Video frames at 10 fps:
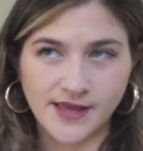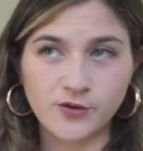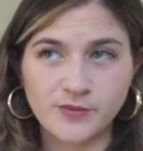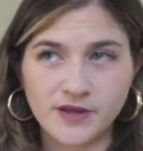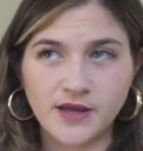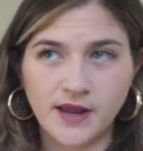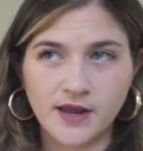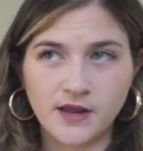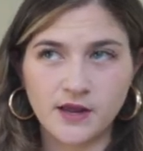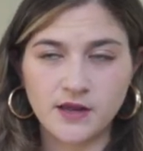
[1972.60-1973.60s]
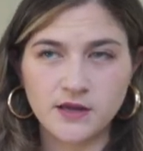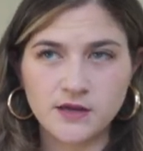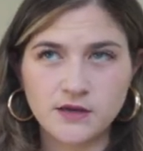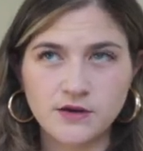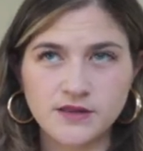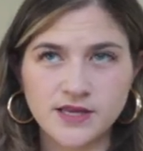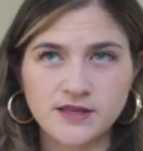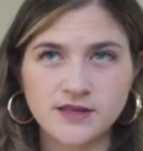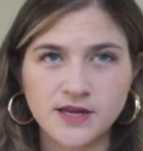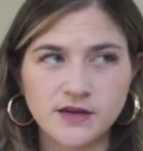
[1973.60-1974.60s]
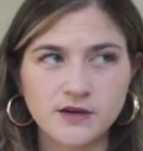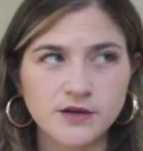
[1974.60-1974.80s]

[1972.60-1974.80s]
That would be a good thing that I